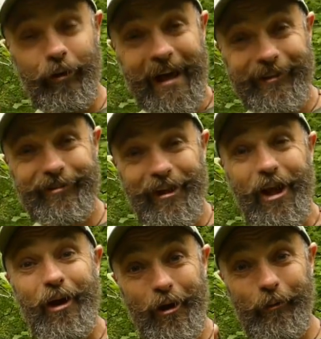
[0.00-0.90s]
that's
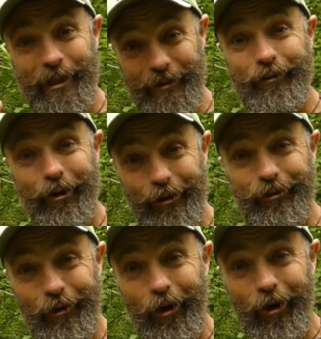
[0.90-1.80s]
when you've got a
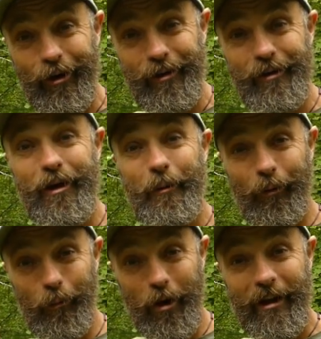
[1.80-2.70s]
saw.
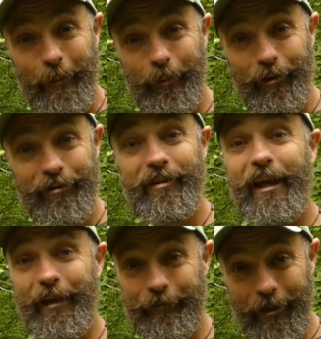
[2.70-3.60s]
But what happens
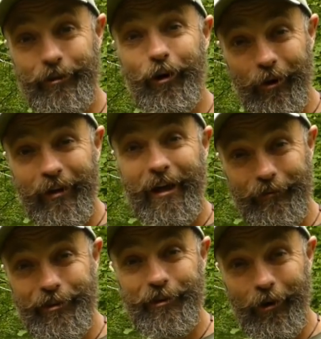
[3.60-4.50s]
if you don't have
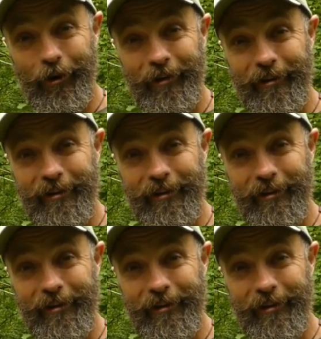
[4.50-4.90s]
a saw?